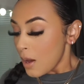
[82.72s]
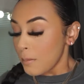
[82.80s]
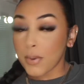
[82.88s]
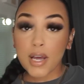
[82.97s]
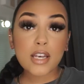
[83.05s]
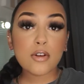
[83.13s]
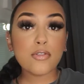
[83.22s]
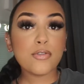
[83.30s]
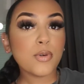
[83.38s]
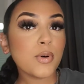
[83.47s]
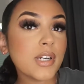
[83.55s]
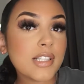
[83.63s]
But
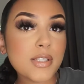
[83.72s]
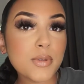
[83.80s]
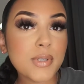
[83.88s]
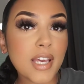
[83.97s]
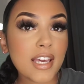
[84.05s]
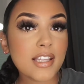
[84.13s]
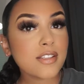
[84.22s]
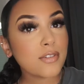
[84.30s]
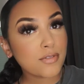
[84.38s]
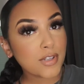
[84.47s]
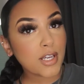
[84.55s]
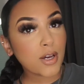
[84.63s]
for today's
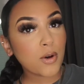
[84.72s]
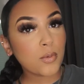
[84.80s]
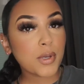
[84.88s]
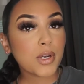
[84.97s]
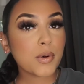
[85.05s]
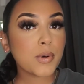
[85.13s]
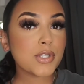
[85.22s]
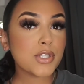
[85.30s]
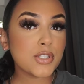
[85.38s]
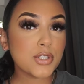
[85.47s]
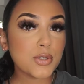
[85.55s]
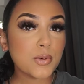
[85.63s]
video, we are going to
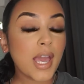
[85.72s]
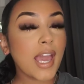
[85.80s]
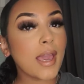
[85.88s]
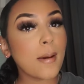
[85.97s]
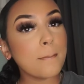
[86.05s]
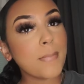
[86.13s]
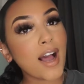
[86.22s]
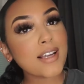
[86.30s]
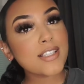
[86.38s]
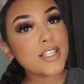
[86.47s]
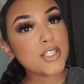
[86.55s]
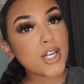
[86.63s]
do a
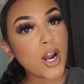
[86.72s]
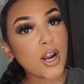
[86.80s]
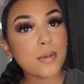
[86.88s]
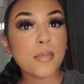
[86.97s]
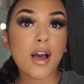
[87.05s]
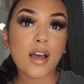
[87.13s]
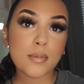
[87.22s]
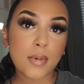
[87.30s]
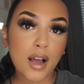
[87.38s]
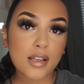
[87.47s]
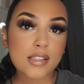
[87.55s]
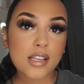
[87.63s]
Boxy charm
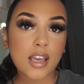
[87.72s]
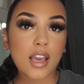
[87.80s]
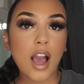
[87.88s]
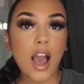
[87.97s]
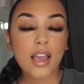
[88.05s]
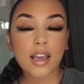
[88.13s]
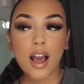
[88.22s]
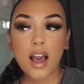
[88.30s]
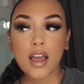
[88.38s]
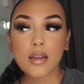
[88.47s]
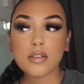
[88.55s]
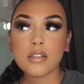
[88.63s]
unboxing. I
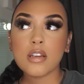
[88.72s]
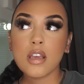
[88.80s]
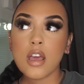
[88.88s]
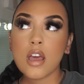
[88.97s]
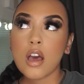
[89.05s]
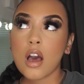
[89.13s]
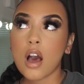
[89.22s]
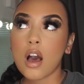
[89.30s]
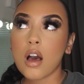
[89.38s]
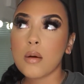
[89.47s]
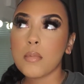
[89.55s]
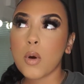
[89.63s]
got
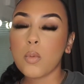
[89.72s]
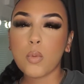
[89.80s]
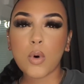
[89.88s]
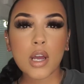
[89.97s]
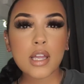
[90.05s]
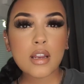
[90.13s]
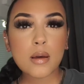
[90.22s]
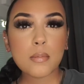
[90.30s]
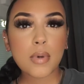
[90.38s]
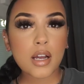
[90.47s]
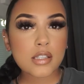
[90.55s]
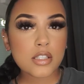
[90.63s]
one
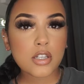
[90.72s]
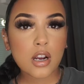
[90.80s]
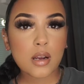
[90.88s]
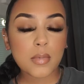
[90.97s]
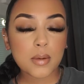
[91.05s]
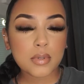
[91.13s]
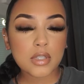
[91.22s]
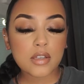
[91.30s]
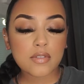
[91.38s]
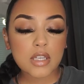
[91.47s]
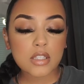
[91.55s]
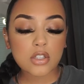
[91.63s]
Boxy charm, I
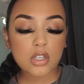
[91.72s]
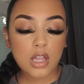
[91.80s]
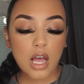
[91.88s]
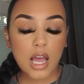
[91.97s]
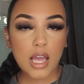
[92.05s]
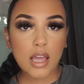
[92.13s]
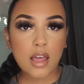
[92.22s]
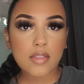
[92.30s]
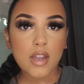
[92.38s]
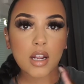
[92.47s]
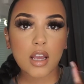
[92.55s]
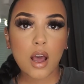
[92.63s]
believe, in July, and
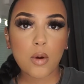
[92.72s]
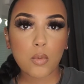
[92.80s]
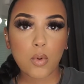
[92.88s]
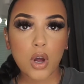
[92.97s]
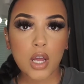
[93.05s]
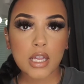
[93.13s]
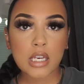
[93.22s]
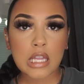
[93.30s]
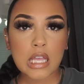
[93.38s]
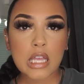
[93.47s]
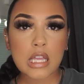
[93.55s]
then I got one